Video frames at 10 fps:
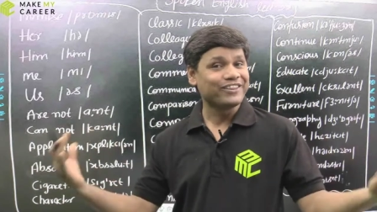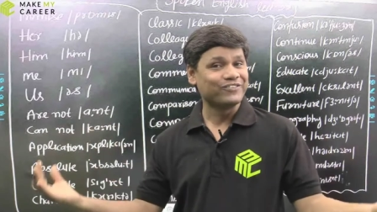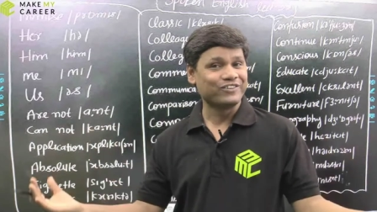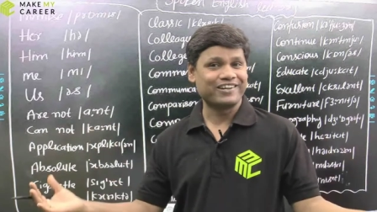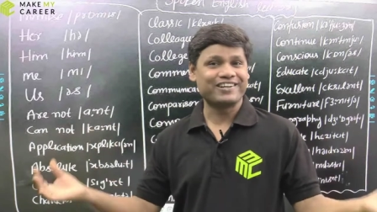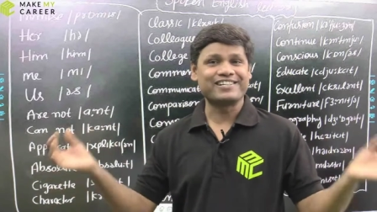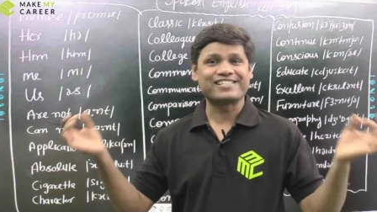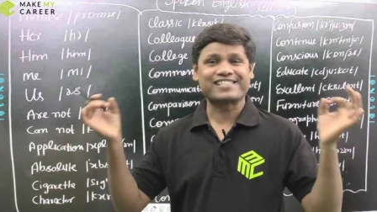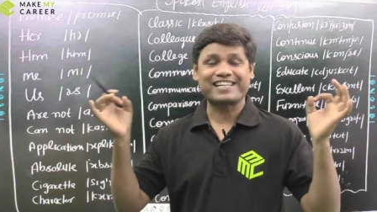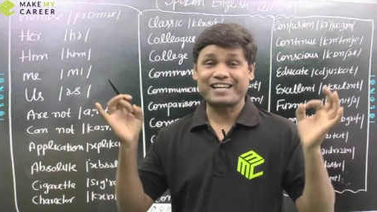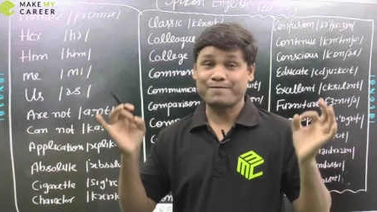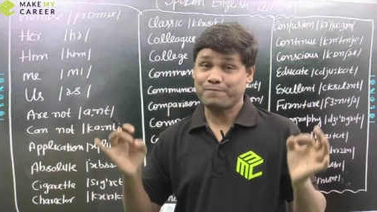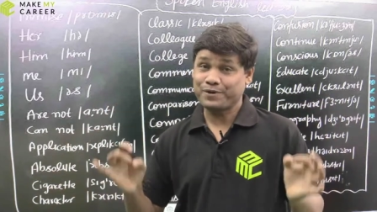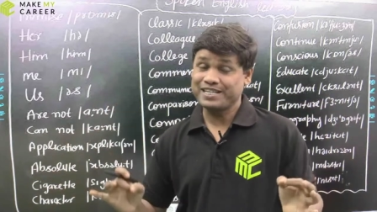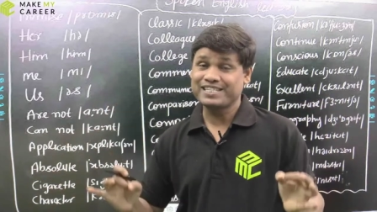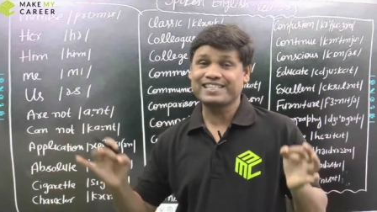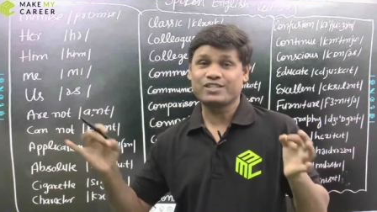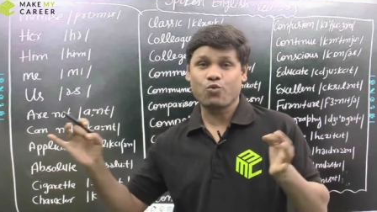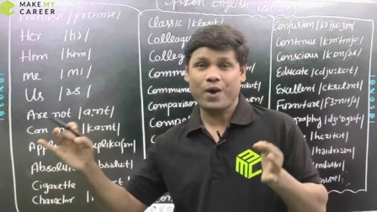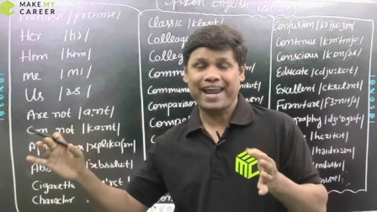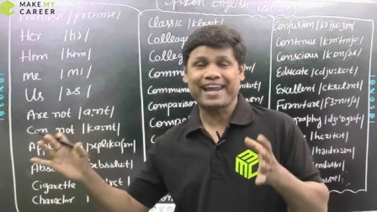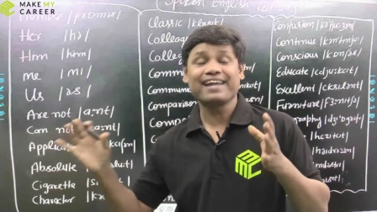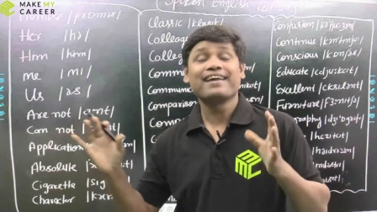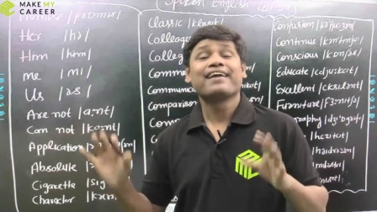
words in printed way,